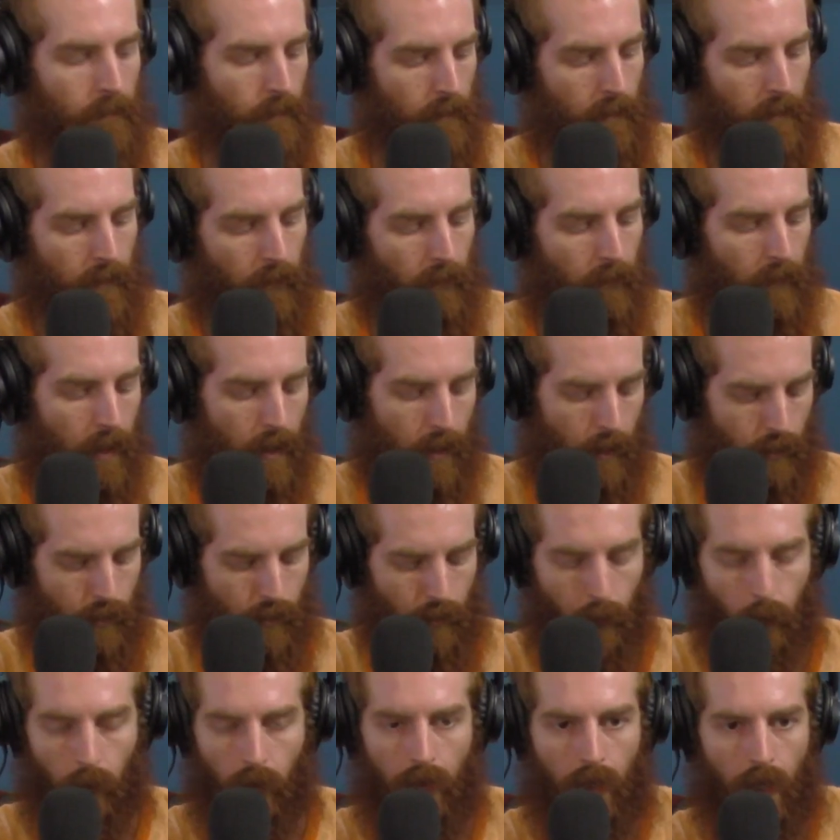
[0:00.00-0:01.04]
the
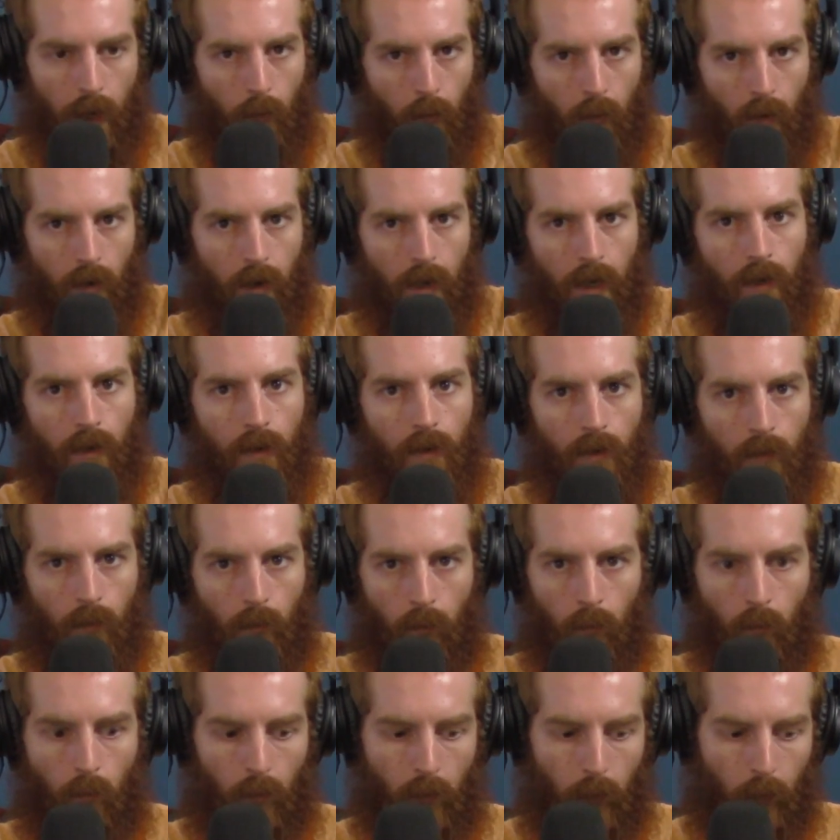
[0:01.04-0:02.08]
fish without
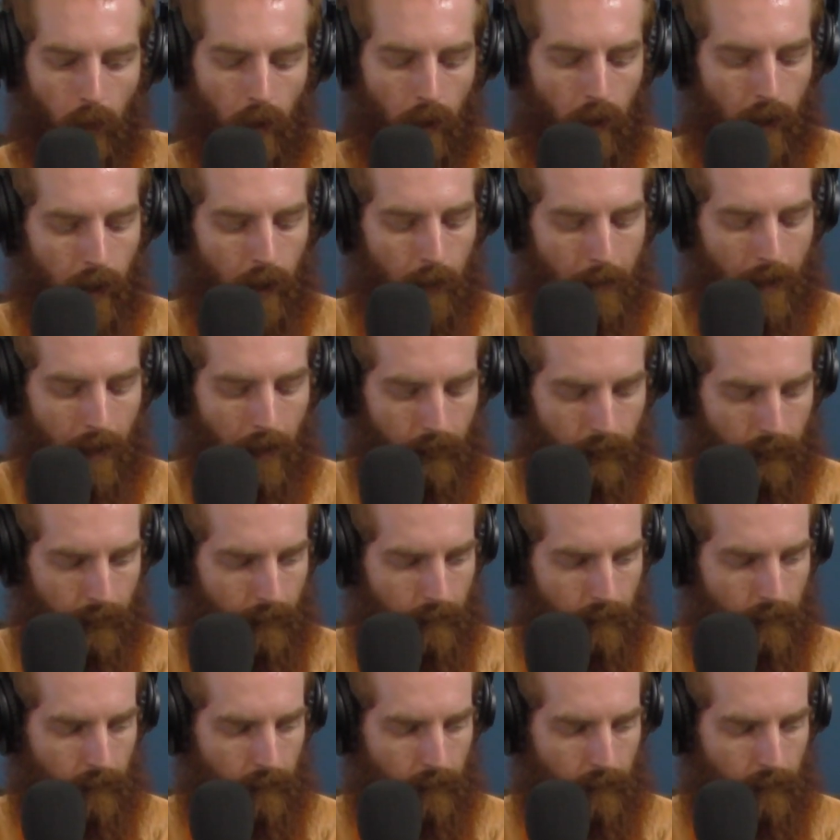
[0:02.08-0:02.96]
worrying about,